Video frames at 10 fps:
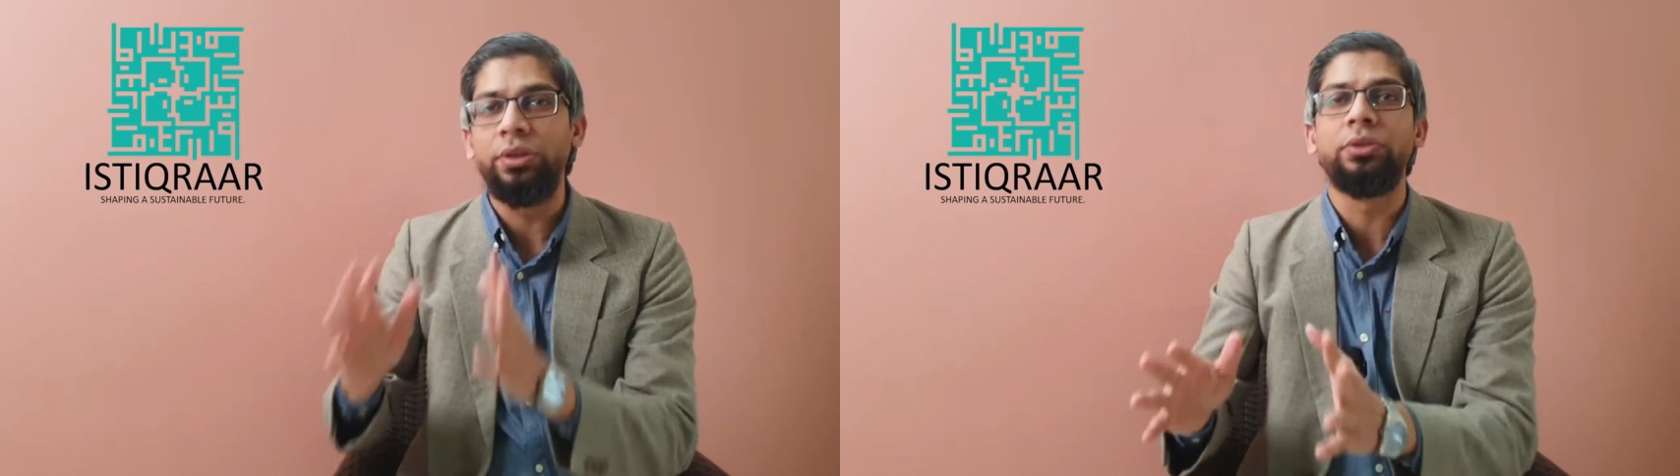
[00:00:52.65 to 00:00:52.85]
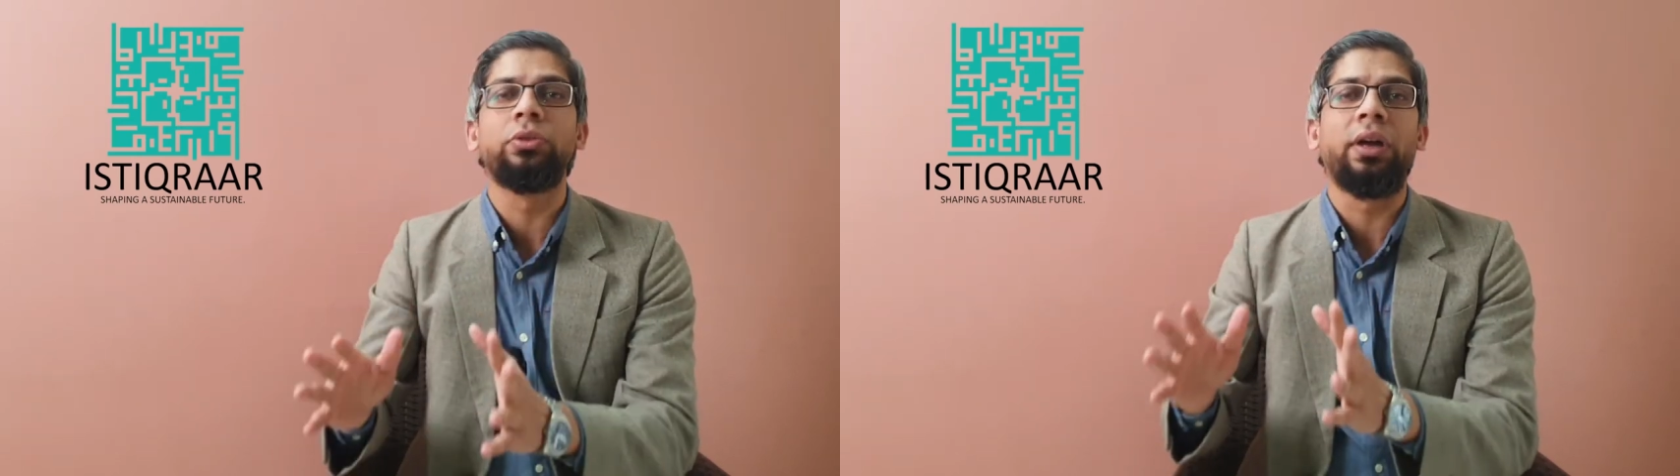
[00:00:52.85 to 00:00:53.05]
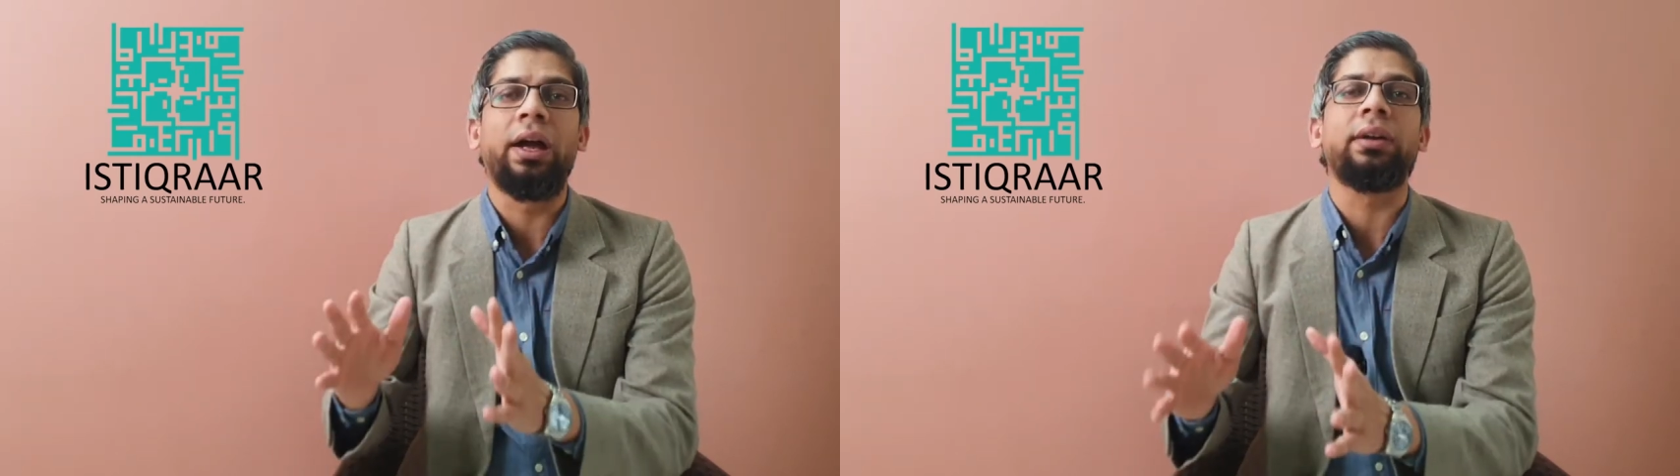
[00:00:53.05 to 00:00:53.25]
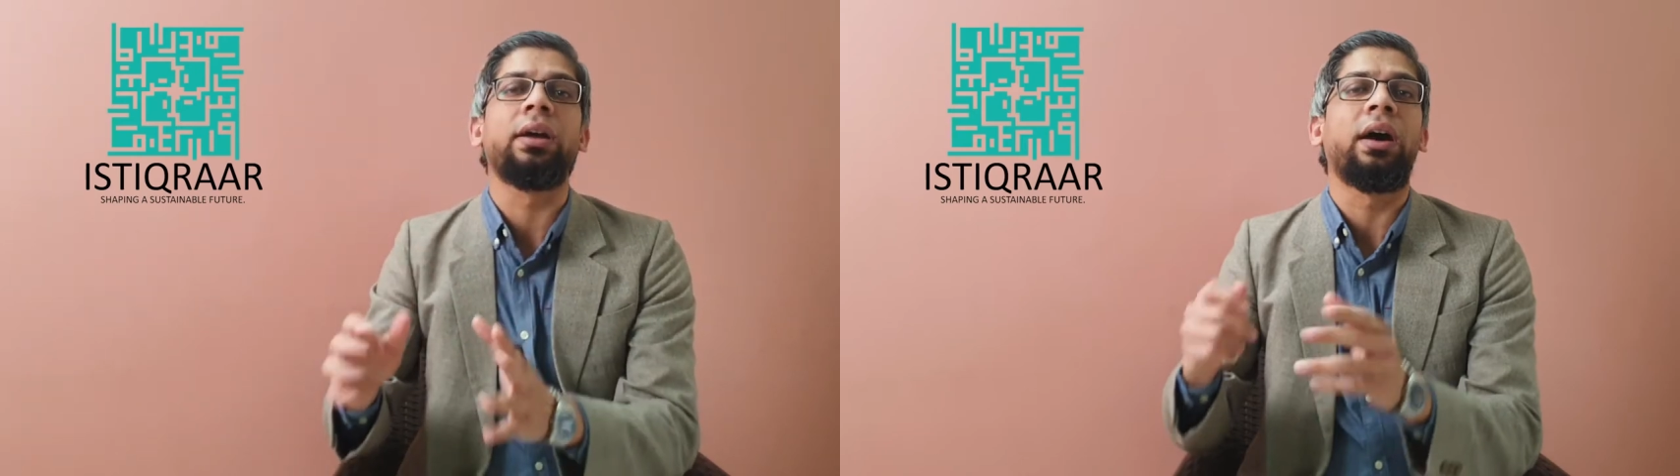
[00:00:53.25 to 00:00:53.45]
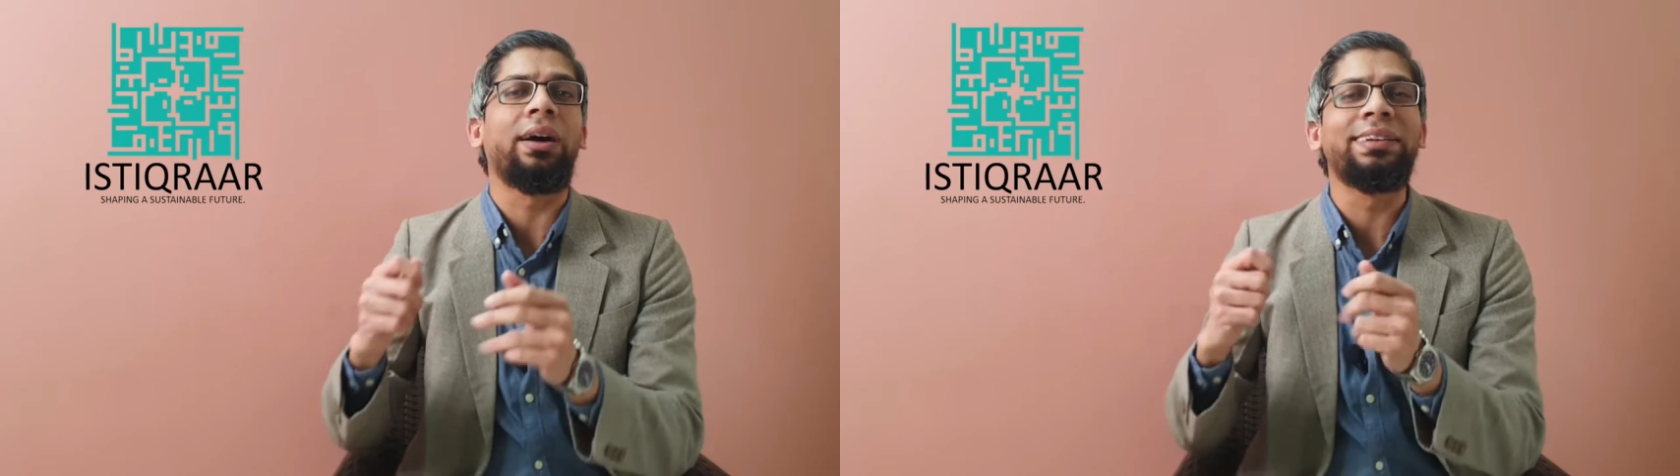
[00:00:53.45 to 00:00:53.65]
to get
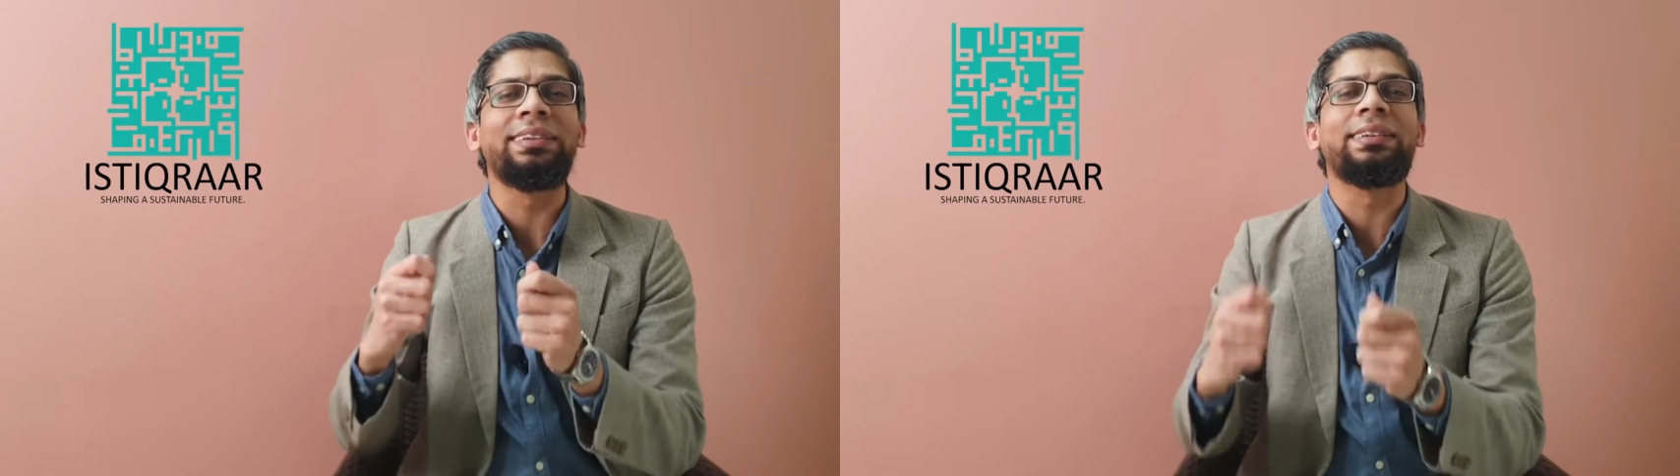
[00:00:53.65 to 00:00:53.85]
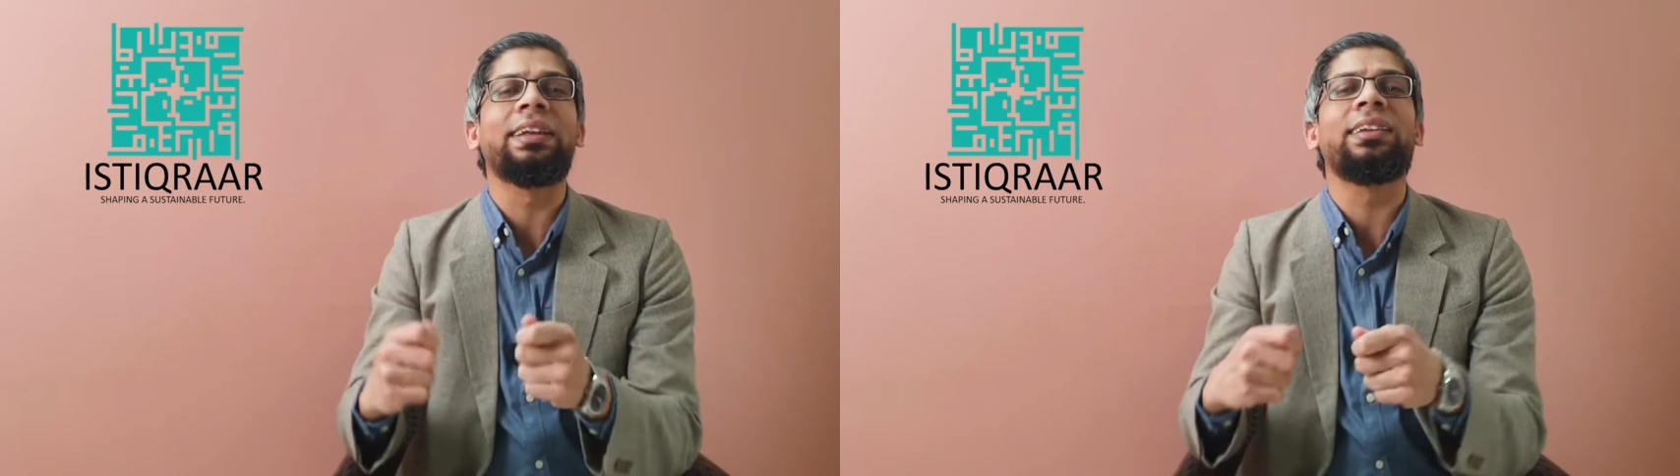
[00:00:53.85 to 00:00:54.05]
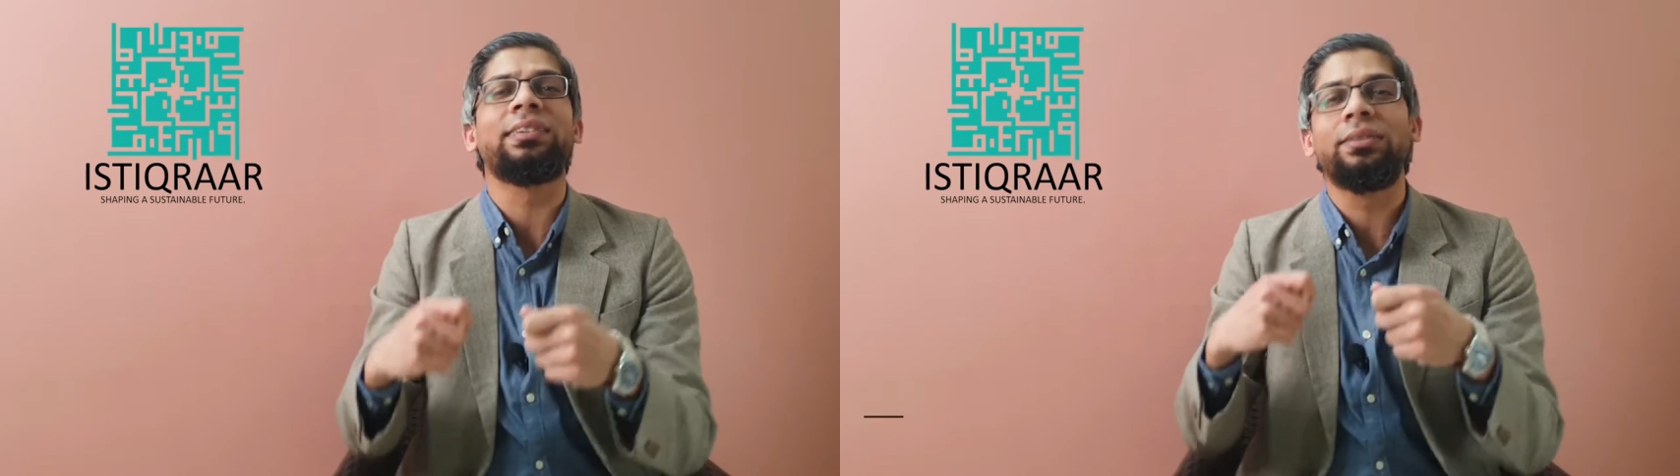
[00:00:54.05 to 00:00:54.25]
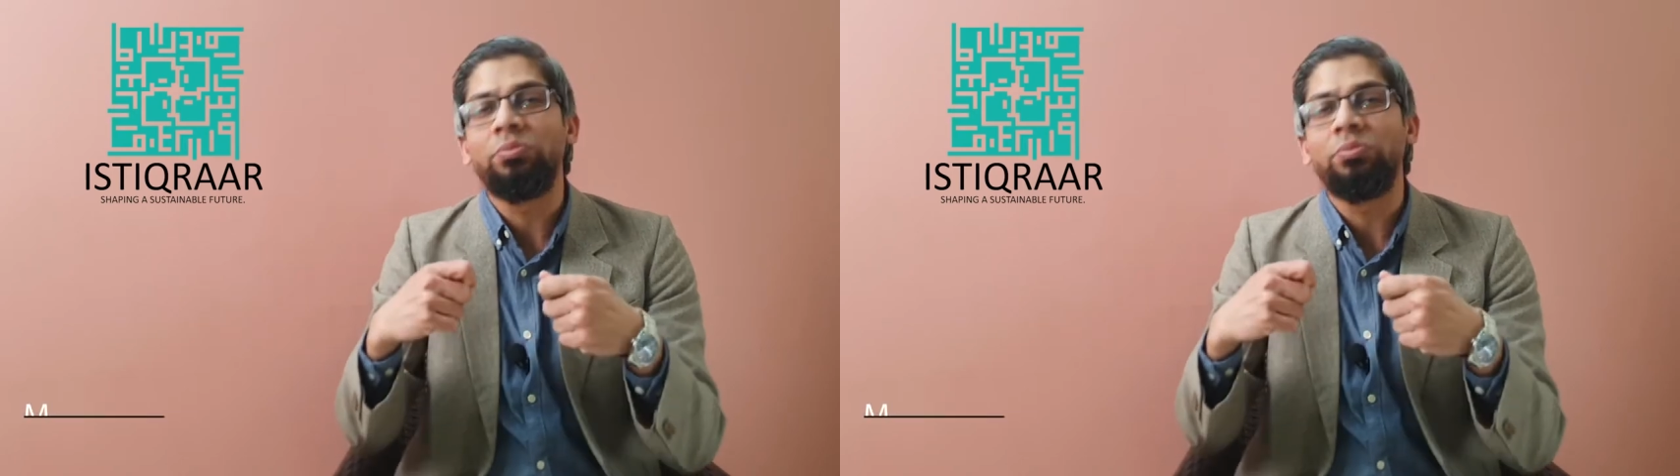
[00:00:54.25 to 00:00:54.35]
until